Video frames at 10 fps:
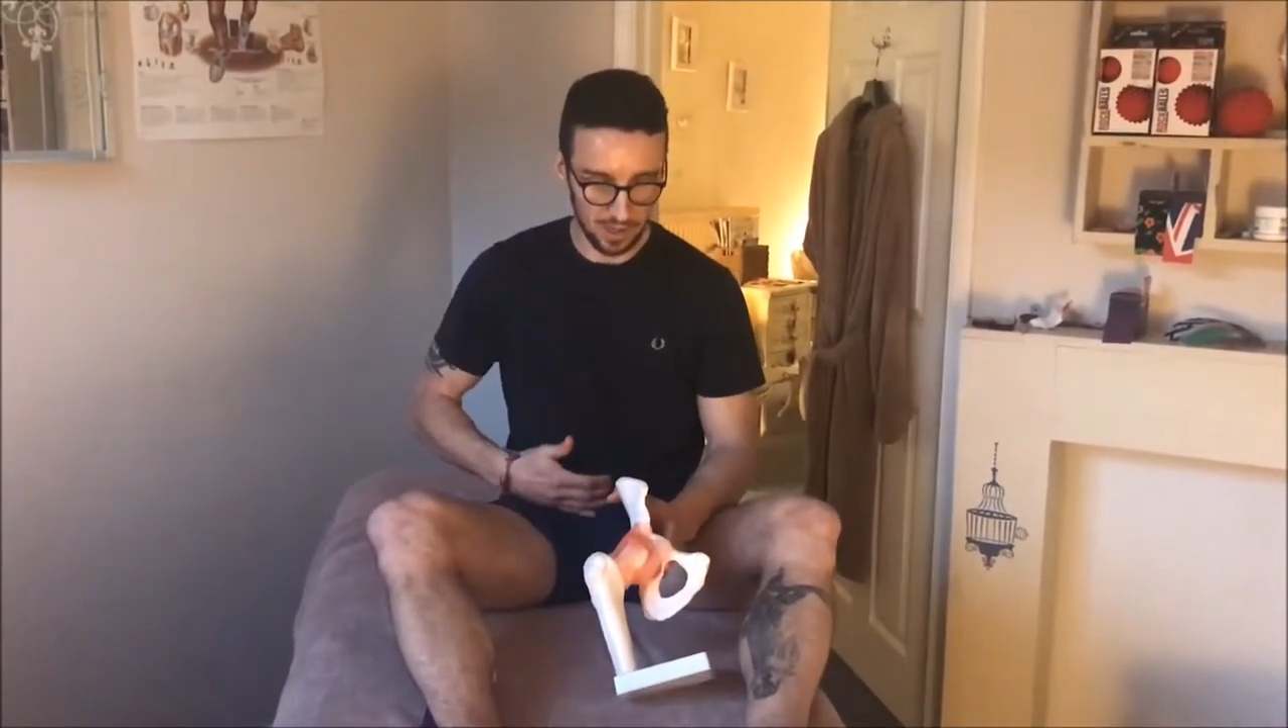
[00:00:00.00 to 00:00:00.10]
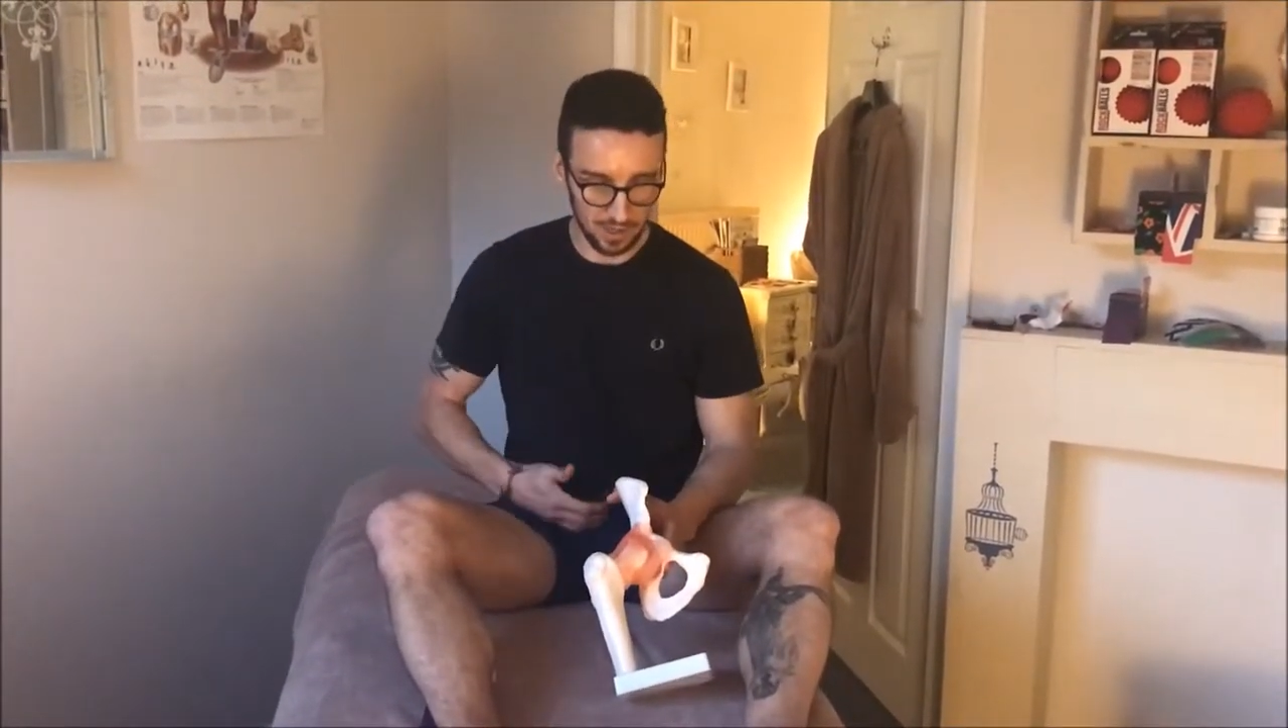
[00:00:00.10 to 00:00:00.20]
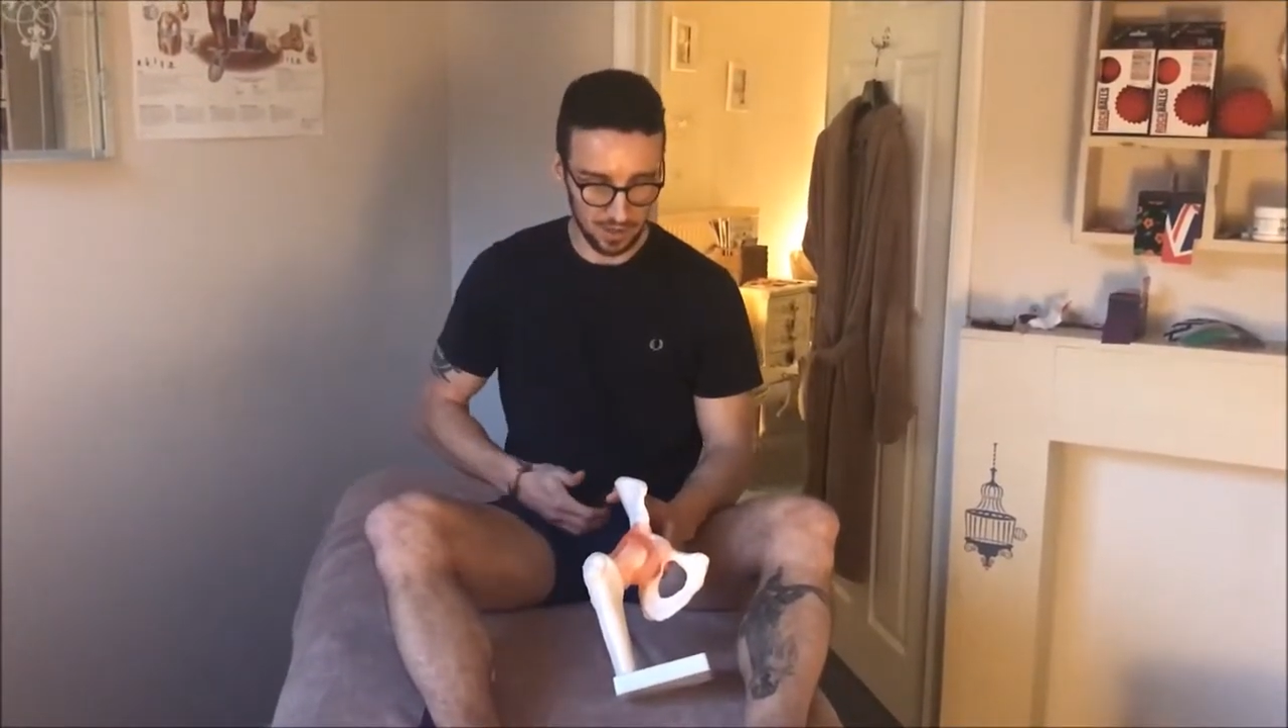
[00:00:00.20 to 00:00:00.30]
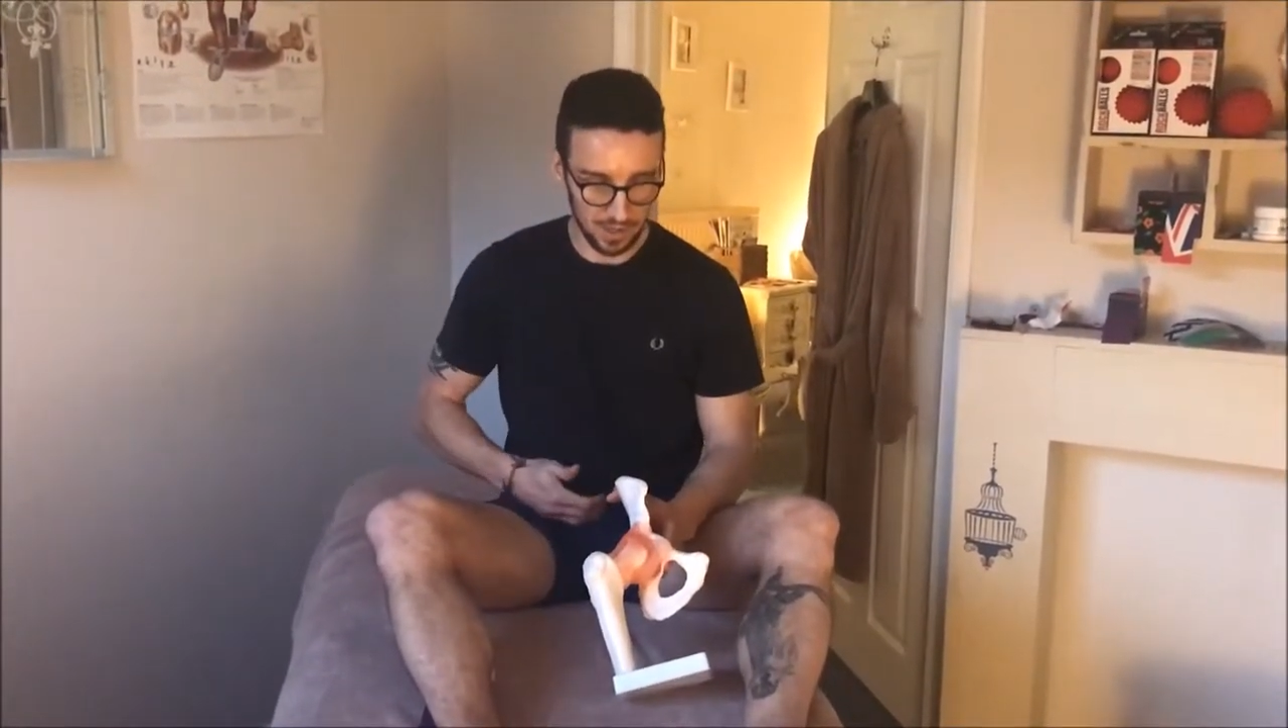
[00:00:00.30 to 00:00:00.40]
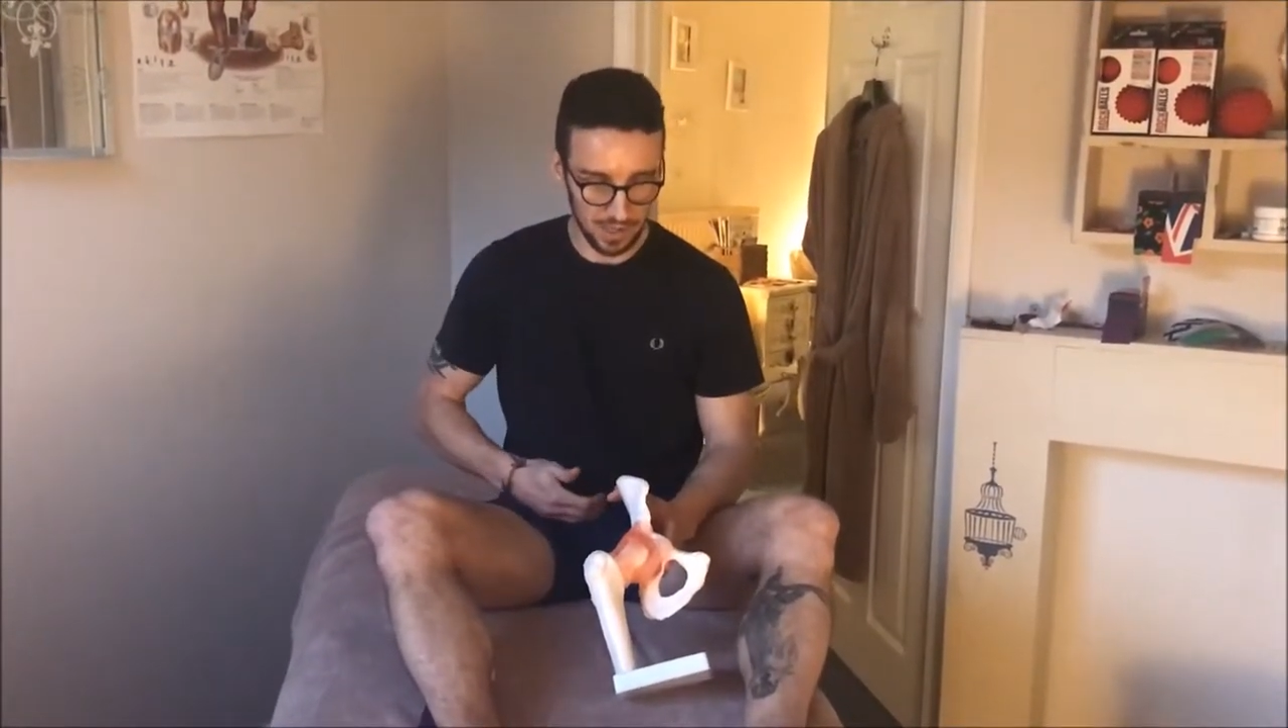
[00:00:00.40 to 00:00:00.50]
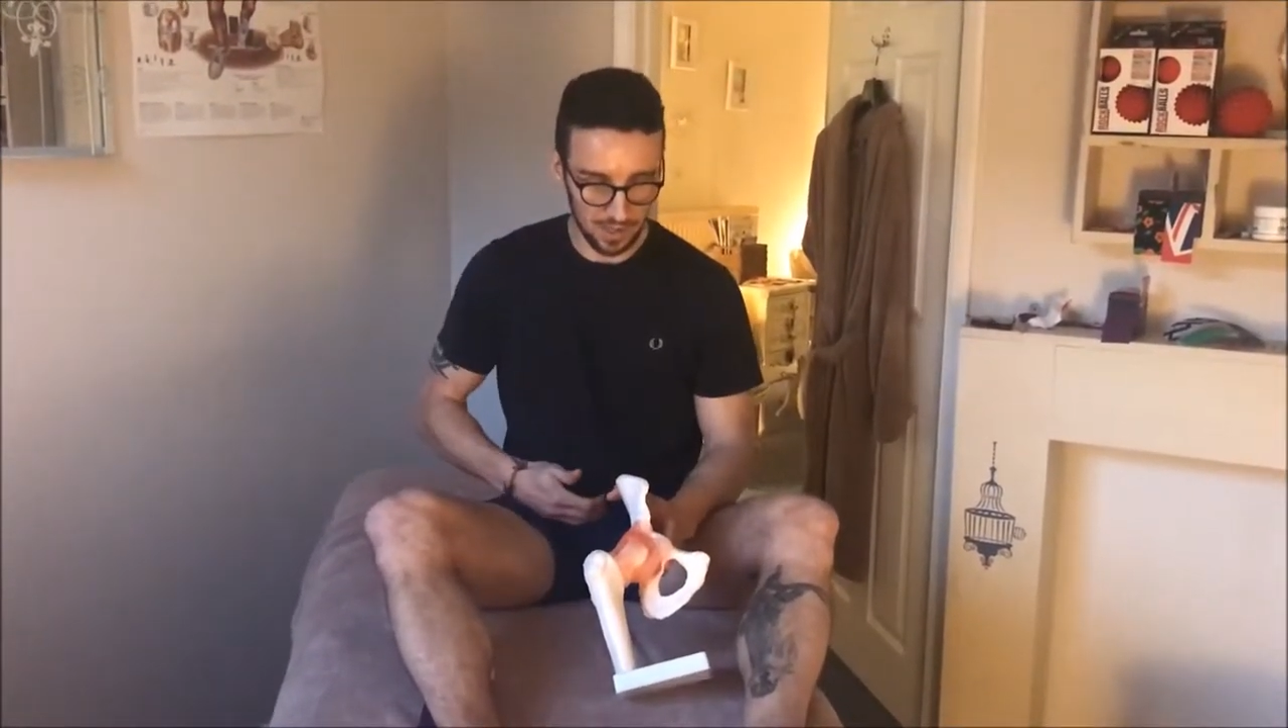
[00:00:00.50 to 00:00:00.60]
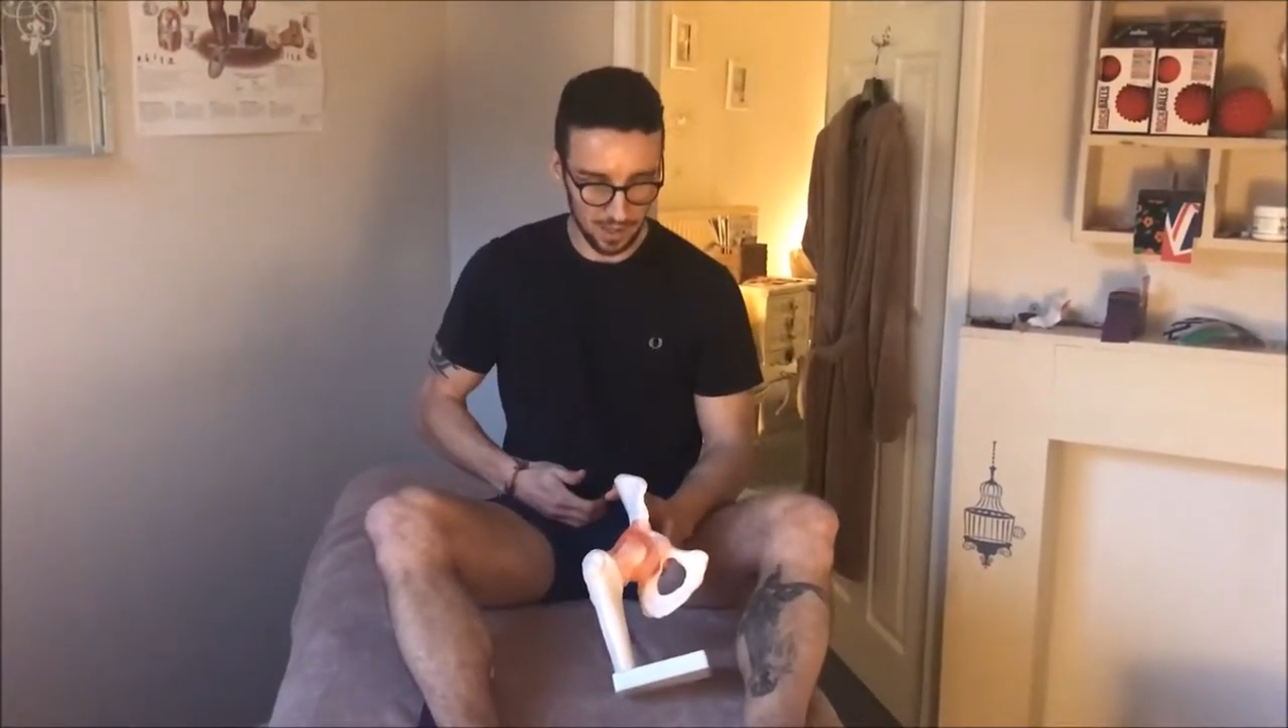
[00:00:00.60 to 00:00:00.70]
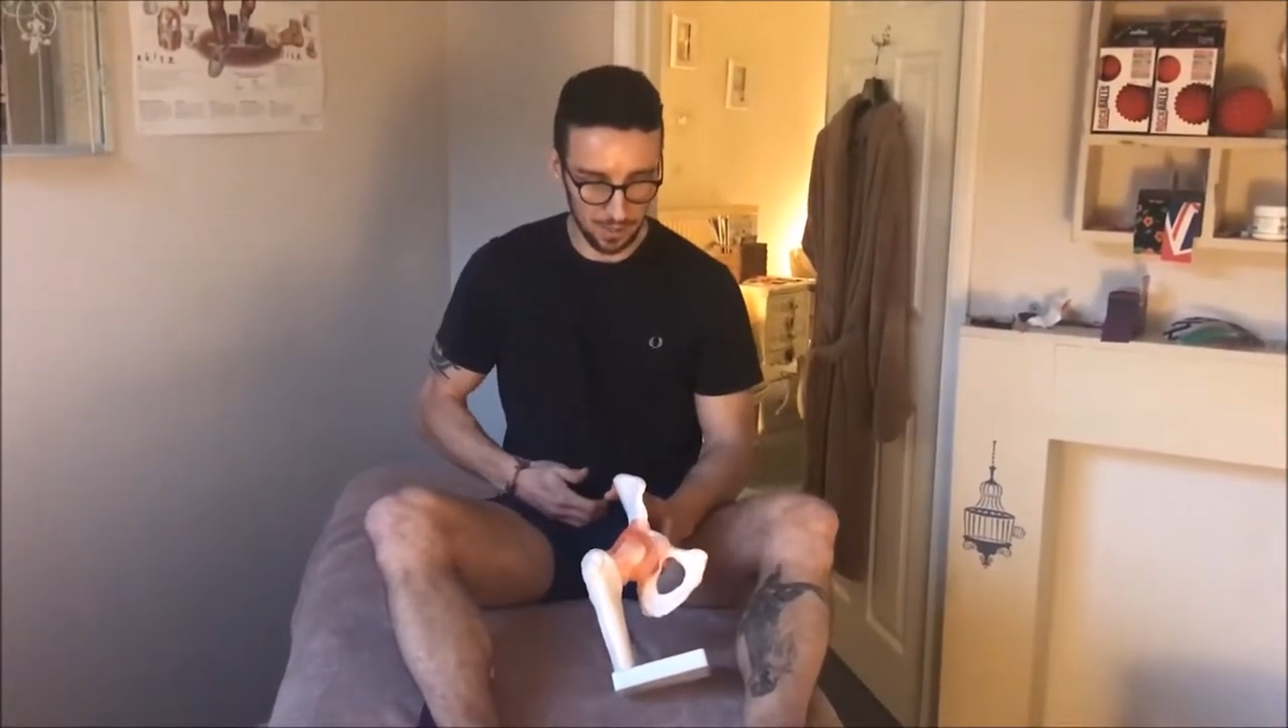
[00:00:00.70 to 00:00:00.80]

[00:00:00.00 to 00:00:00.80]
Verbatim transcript: high